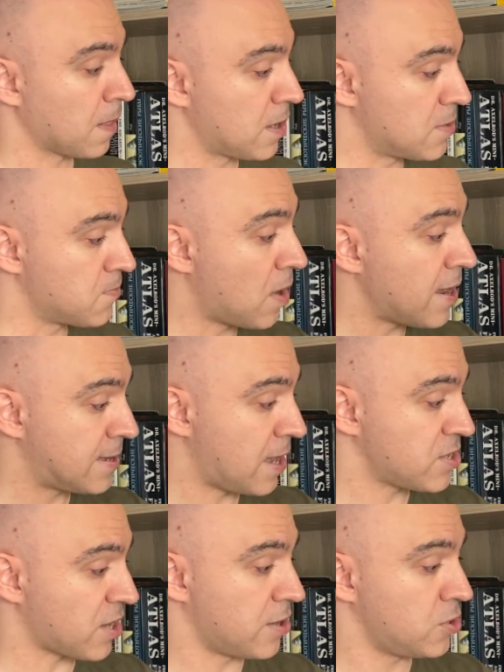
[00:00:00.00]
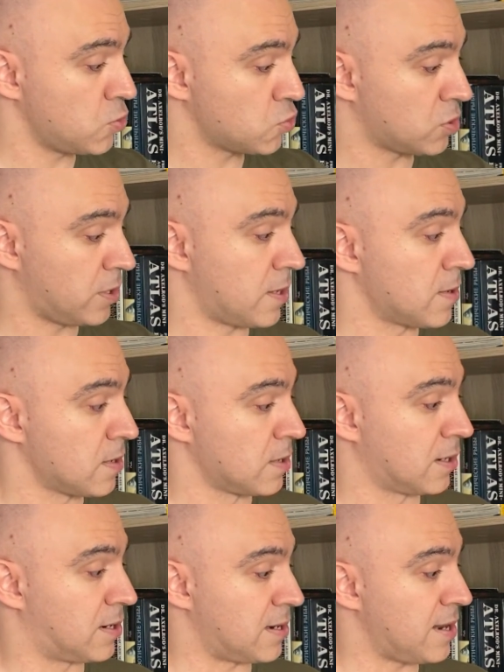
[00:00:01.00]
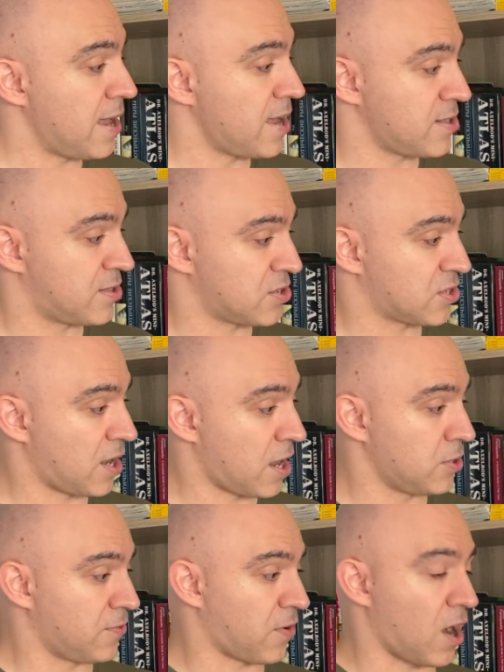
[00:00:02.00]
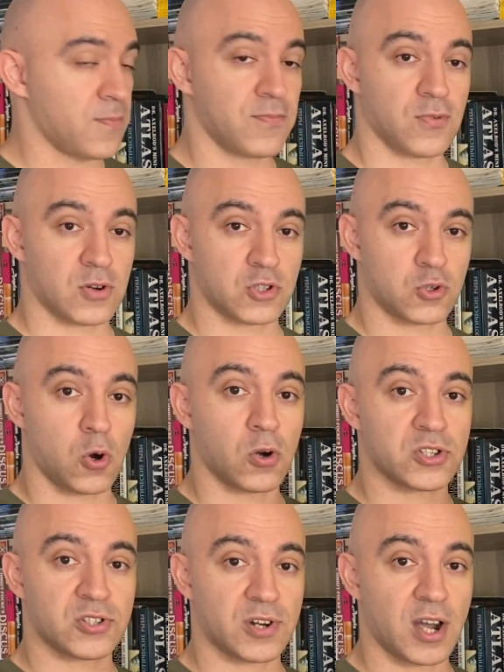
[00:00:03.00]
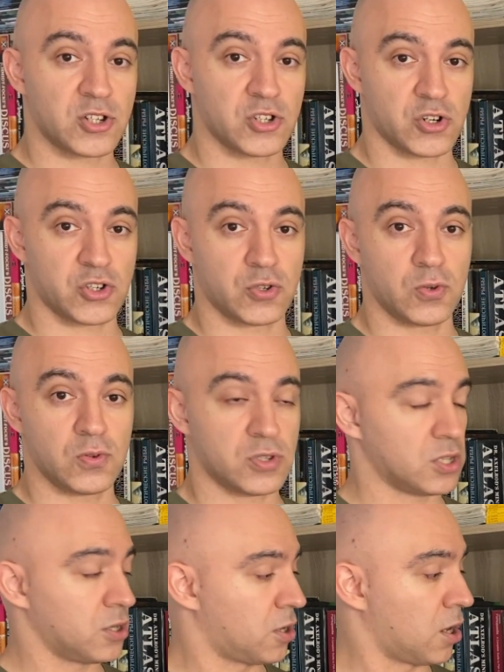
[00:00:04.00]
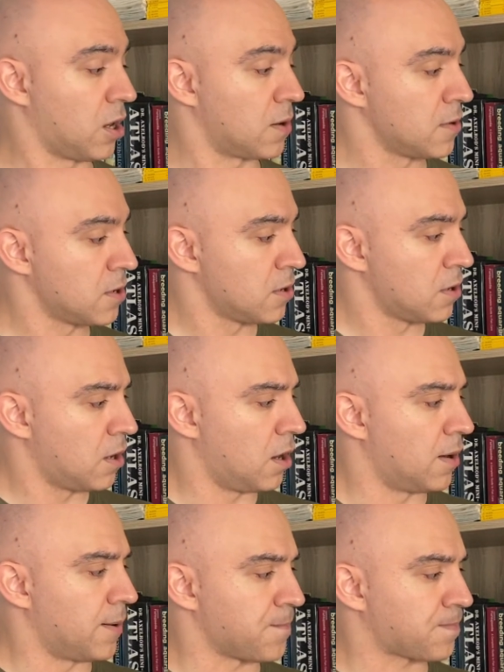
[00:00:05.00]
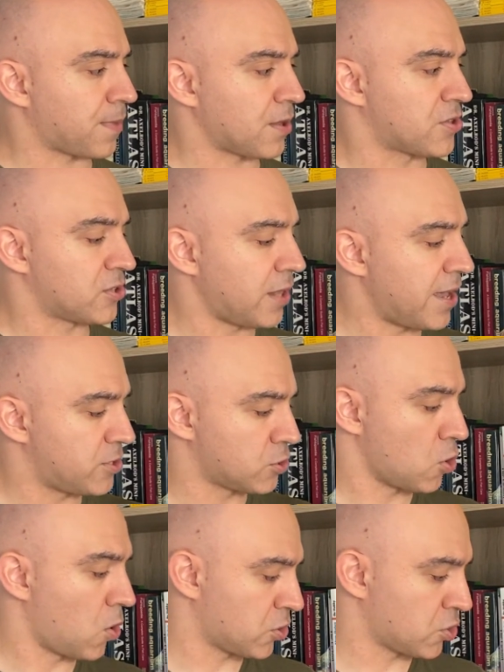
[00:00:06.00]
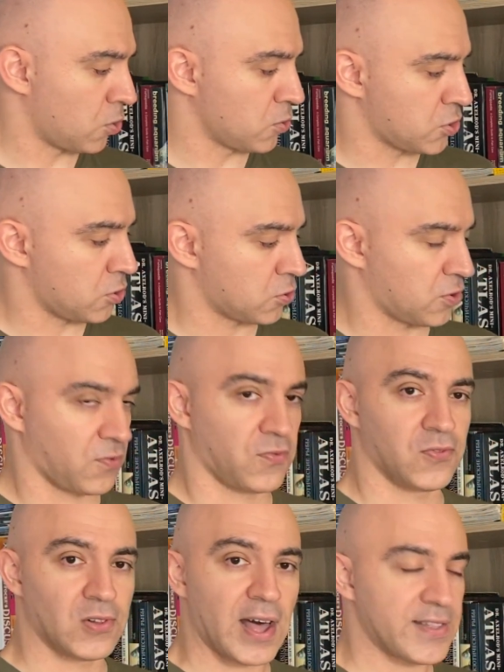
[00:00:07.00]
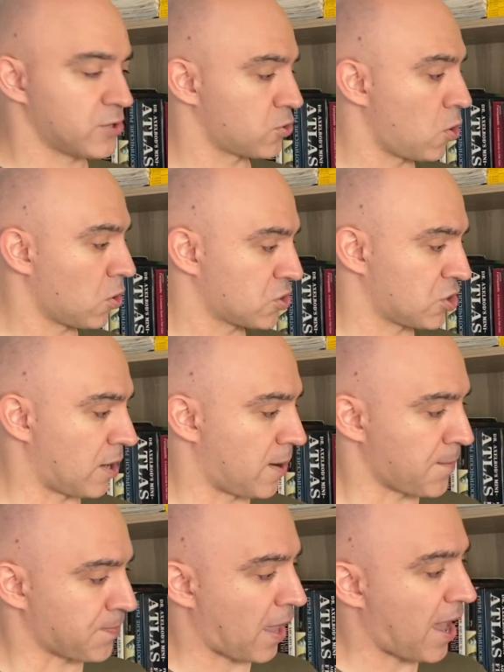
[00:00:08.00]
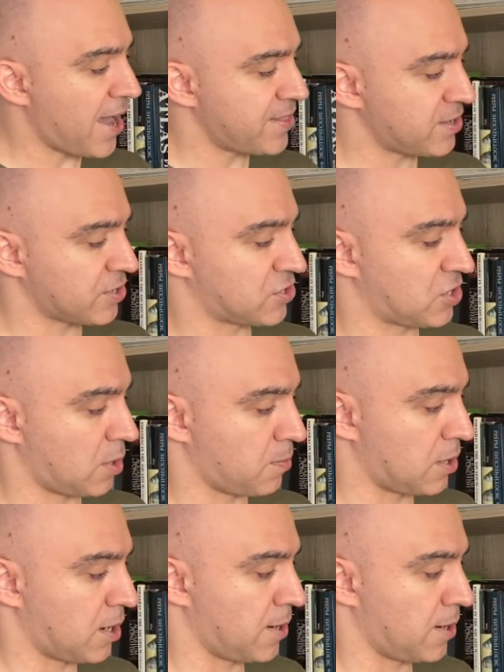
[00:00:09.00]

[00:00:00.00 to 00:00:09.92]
In my case, I usually create this kind of upward rock structures using slate rocks, all sort of flat rocks, adding some